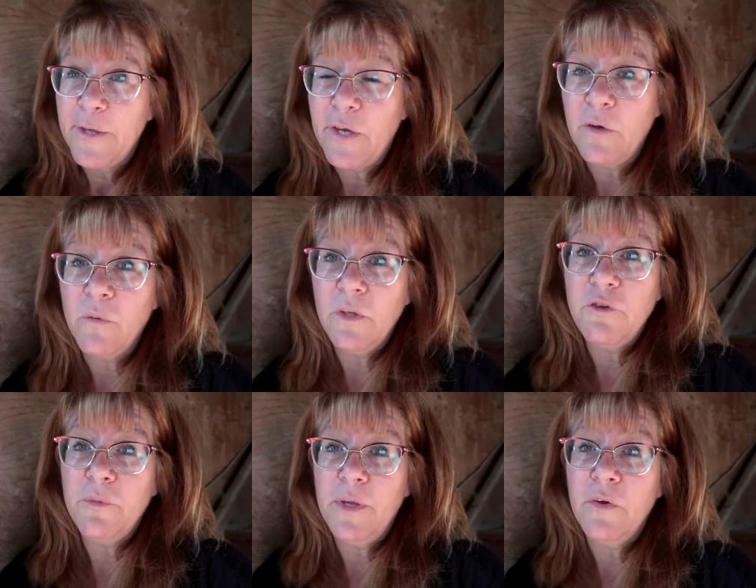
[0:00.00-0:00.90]
you can only
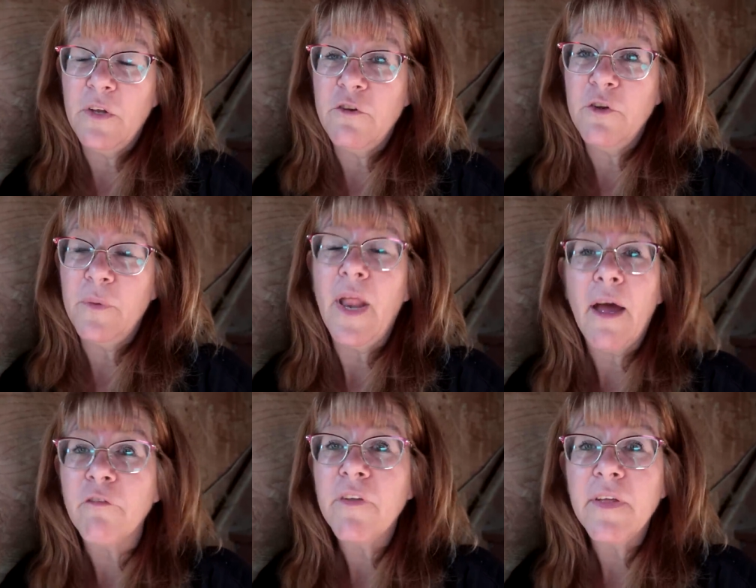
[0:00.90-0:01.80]
do what you can do and
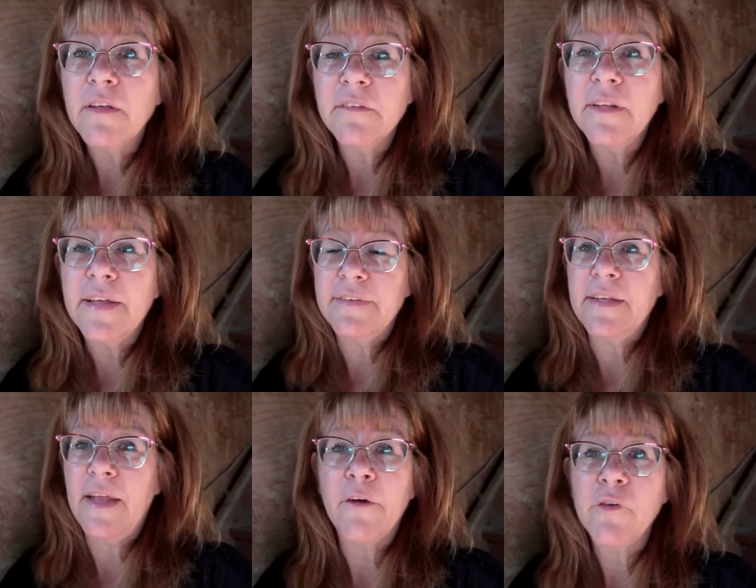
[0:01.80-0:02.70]
everything is a
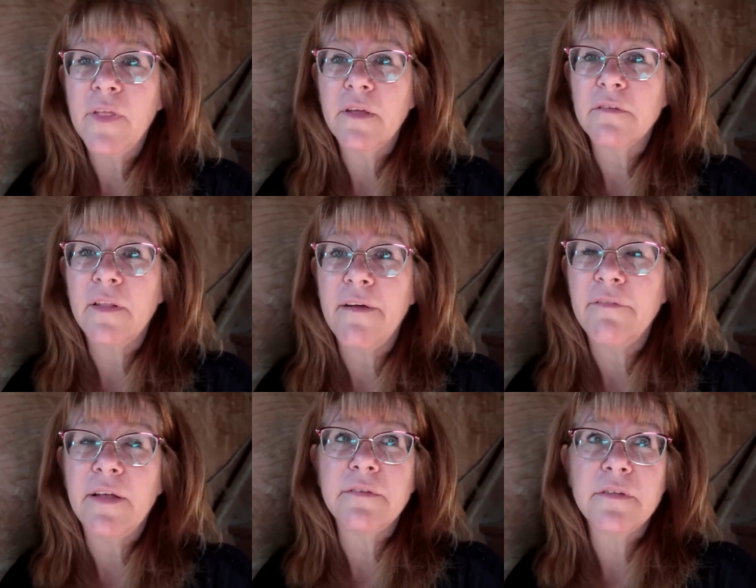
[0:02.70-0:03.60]
lesson everything is a
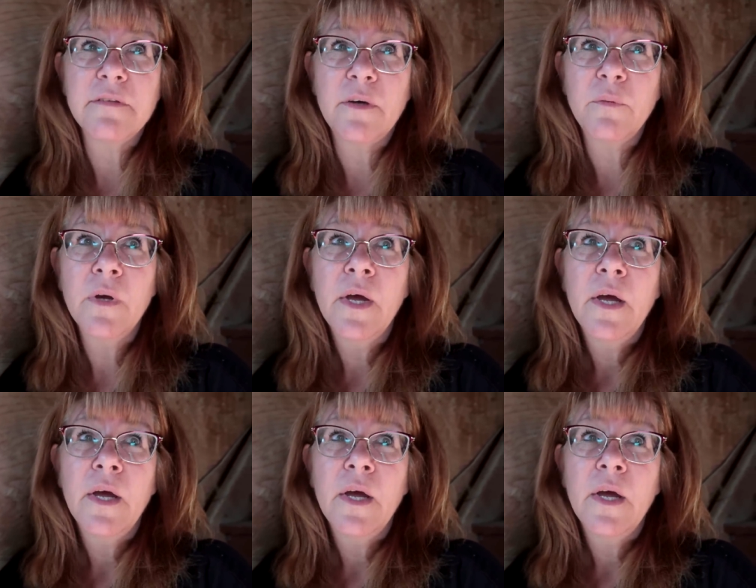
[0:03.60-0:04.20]
life lesson so